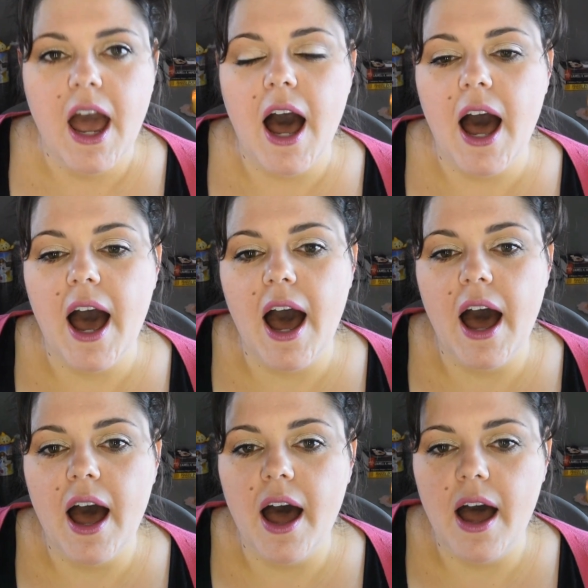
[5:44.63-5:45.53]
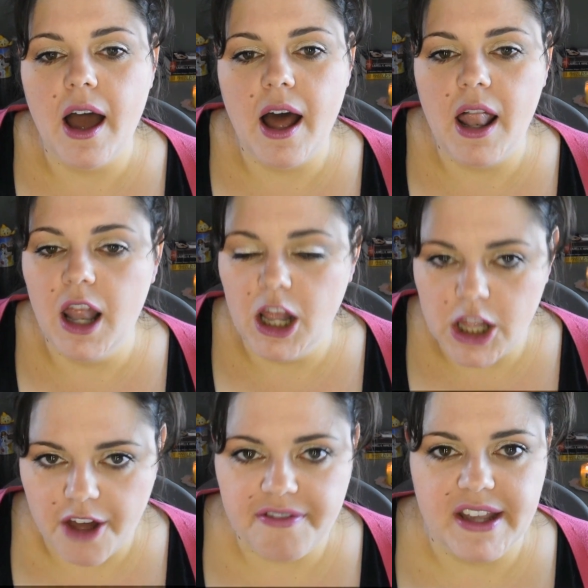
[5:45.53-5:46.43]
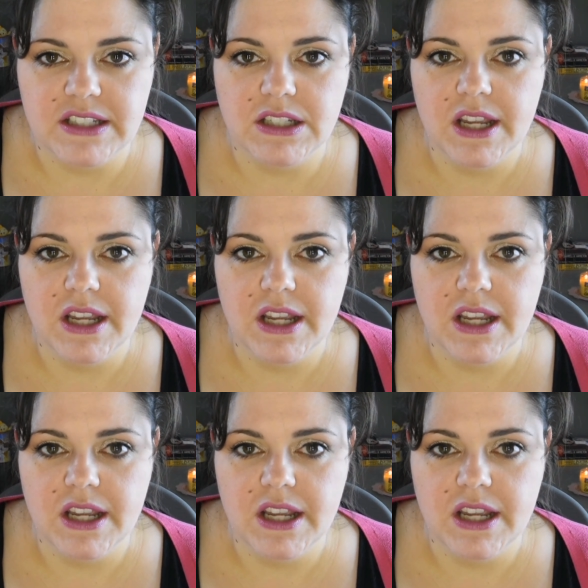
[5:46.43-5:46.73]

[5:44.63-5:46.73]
I love it.